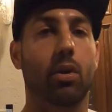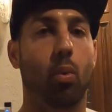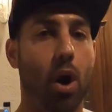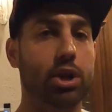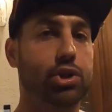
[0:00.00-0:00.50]

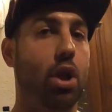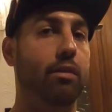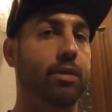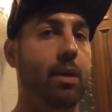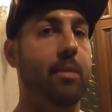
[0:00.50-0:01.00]
watched all
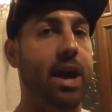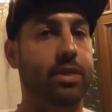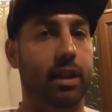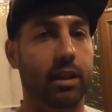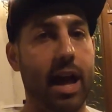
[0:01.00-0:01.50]
of them,
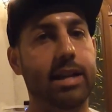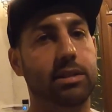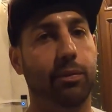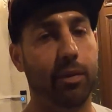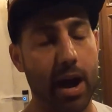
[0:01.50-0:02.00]
and the
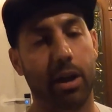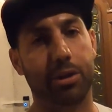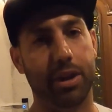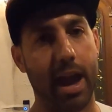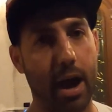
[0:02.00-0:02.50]
last
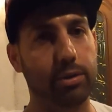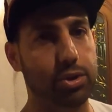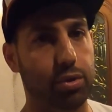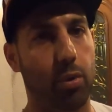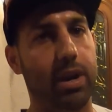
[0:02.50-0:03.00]
file, the
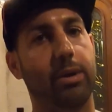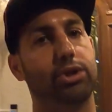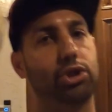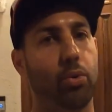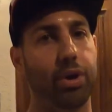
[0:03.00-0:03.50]
outro, when I
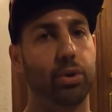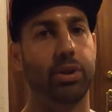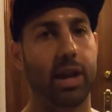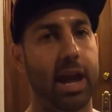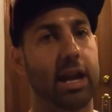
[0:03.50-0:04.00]
was showing you
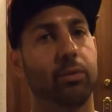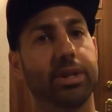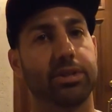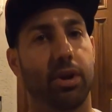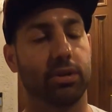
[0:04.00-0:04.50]
the end
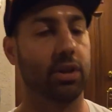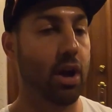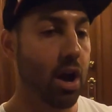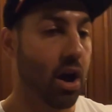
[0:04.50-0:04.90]
result